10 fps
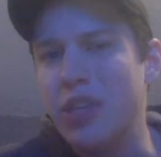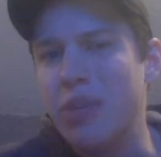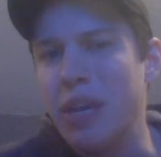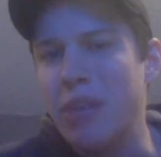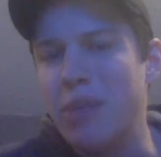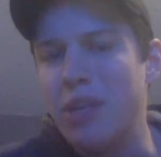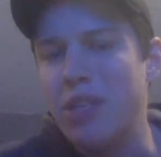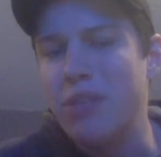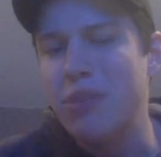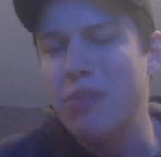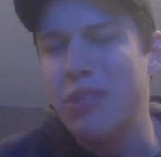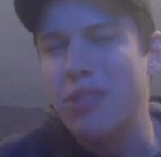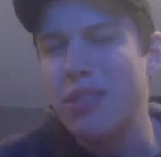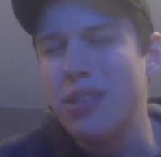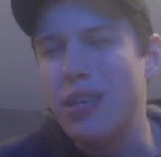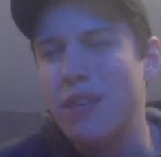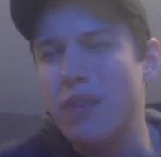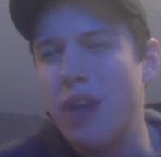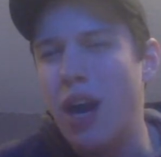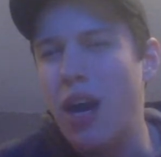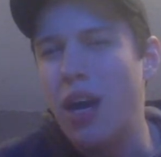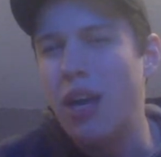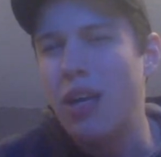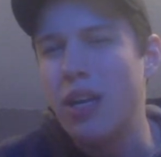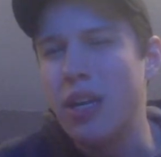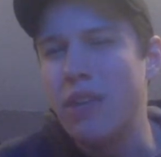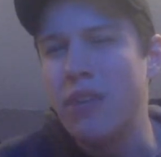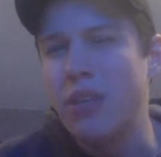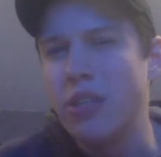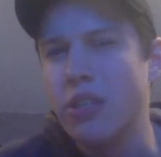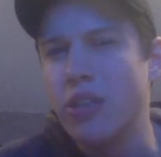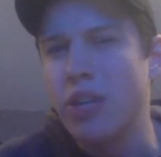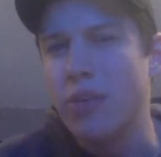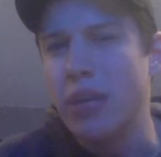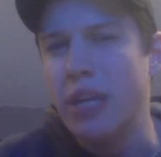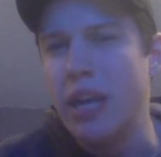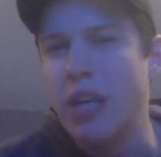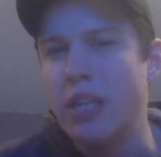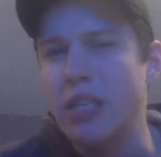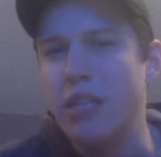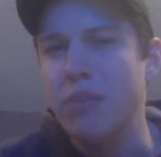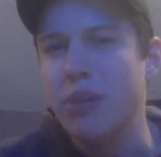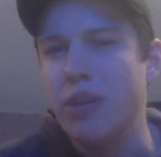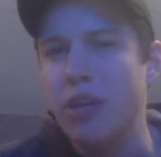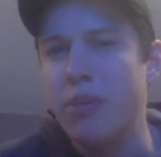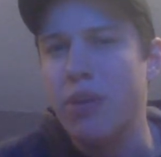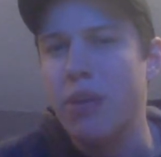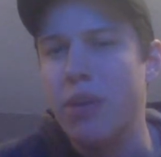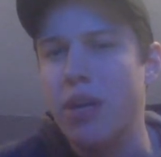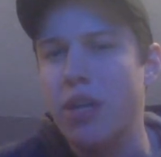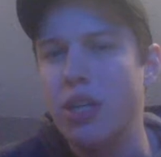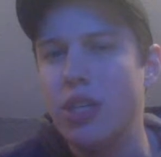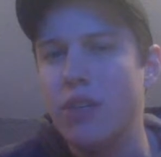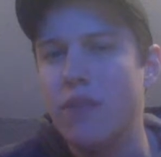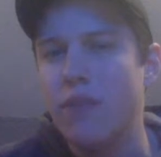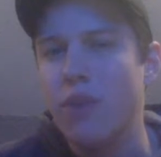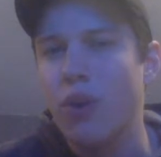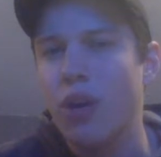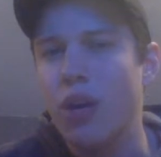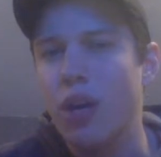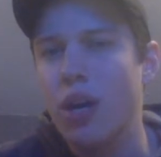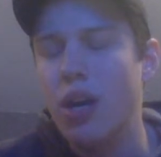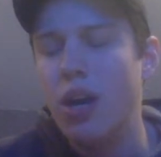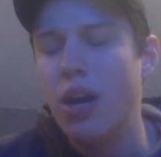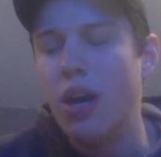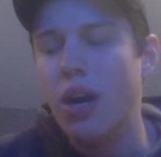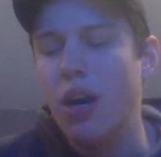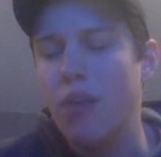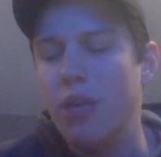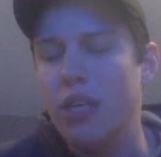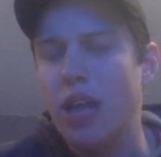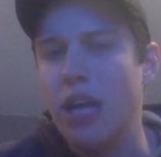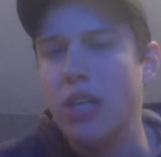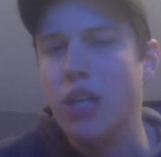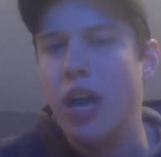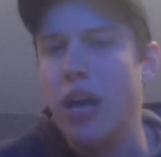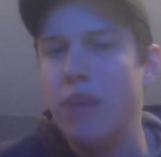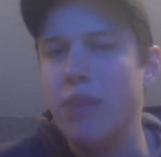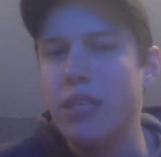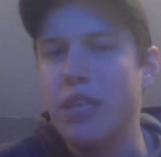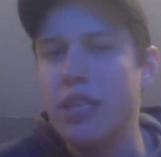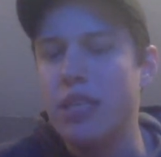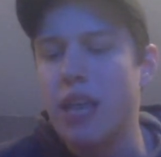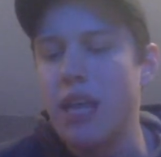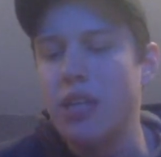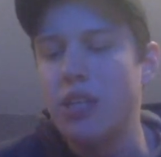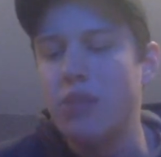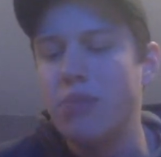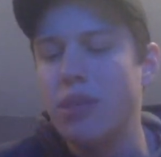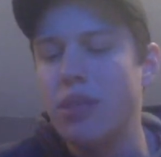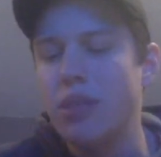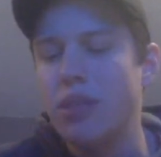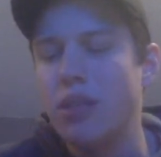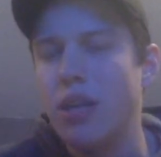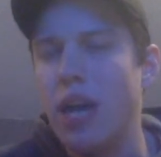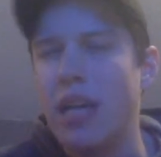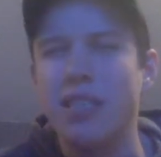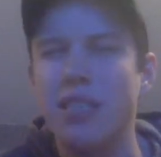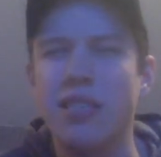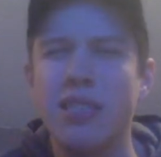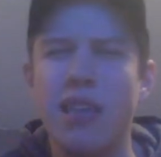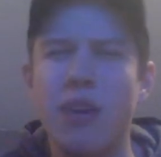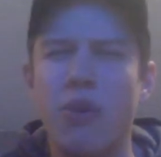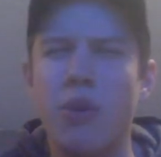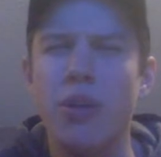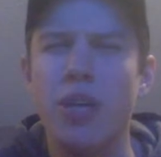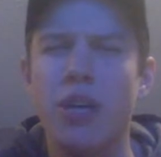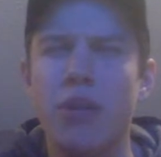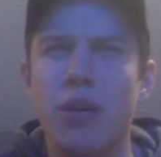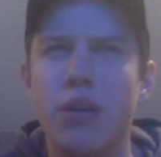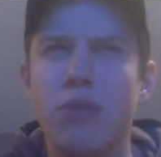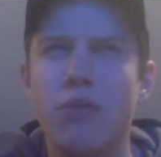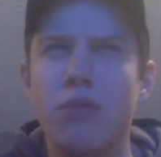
on making merge to me, because if not, like if you can just straight up like guarantee immunity pre-merge for an entire tribe, that's kind of sketch. But I guess that's exactly what we were talking about.